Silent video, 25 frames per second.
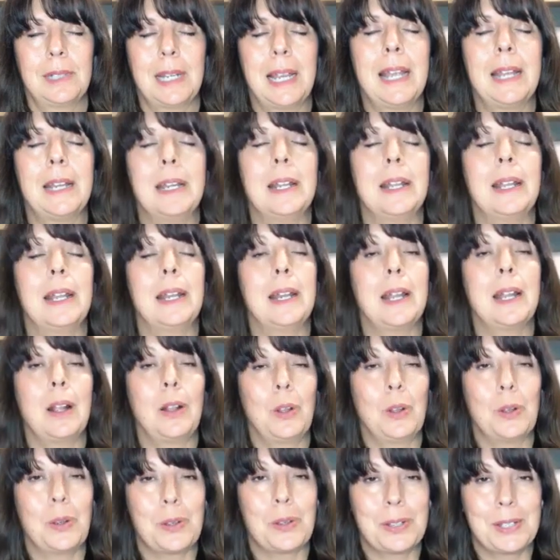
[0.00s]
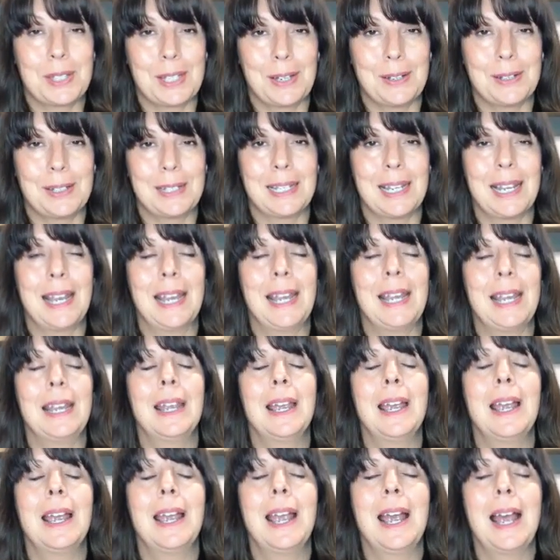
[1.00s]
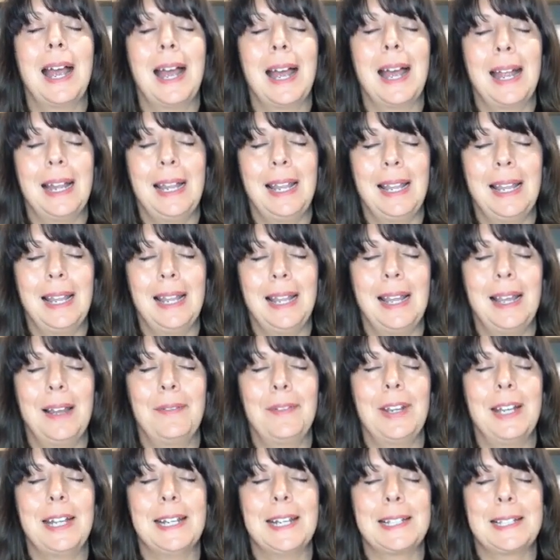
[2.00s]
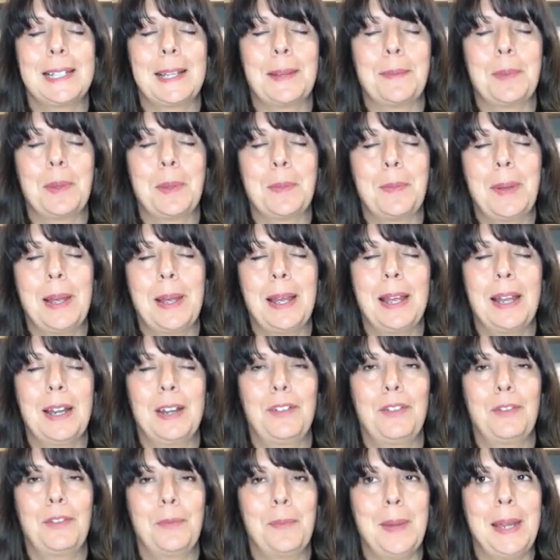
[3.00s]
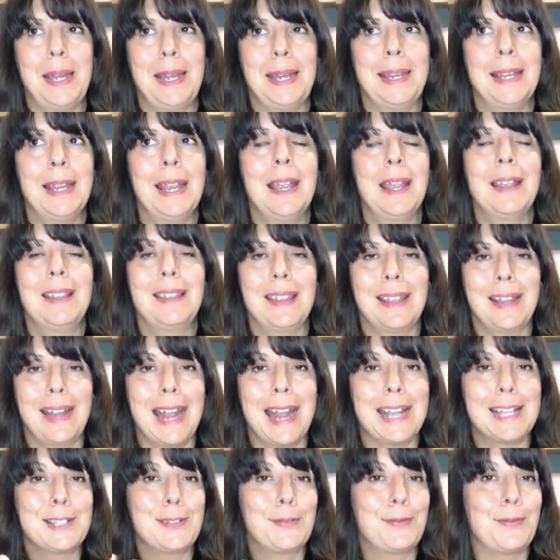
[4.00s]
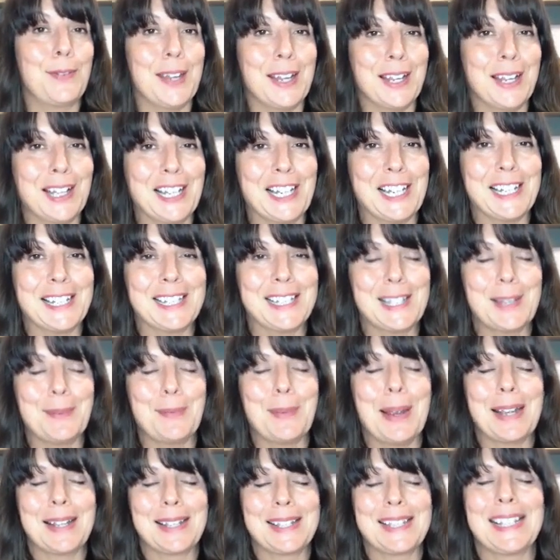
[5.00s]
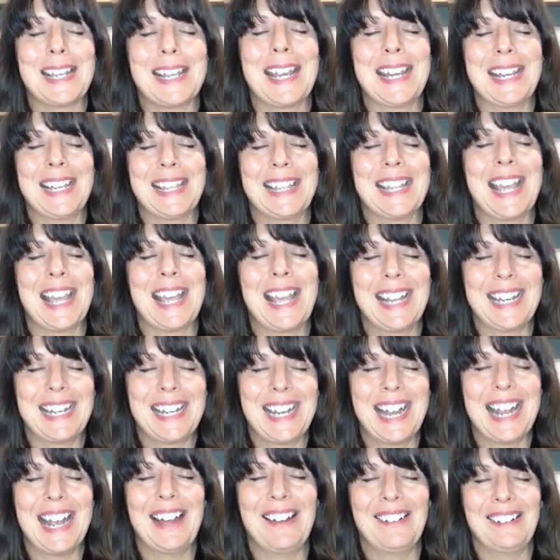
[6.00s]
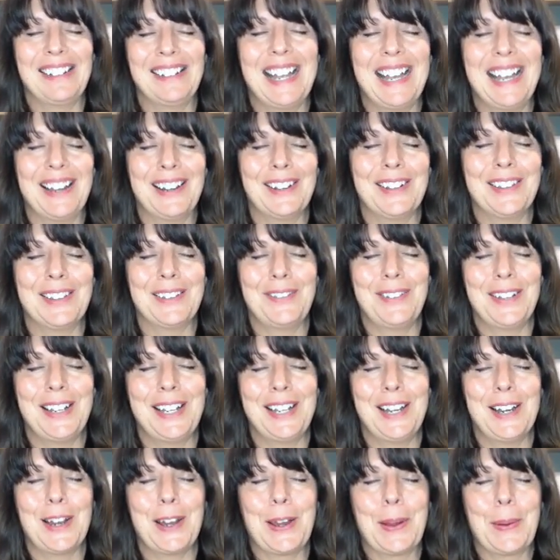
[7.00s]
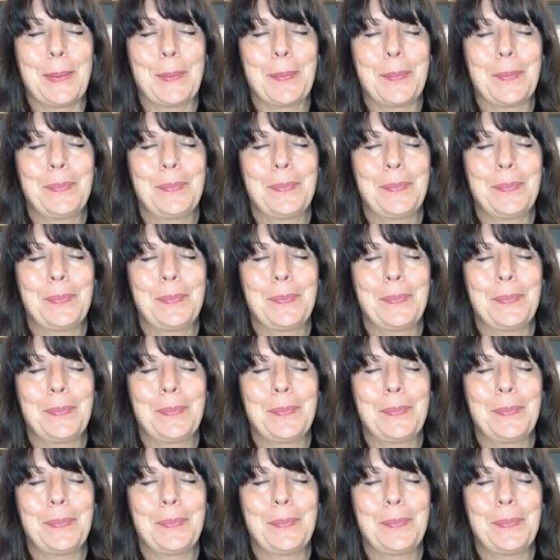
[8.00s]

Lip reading: And then I'll also say, I love and accept the part of me that has feelings about saying that out loud on the video.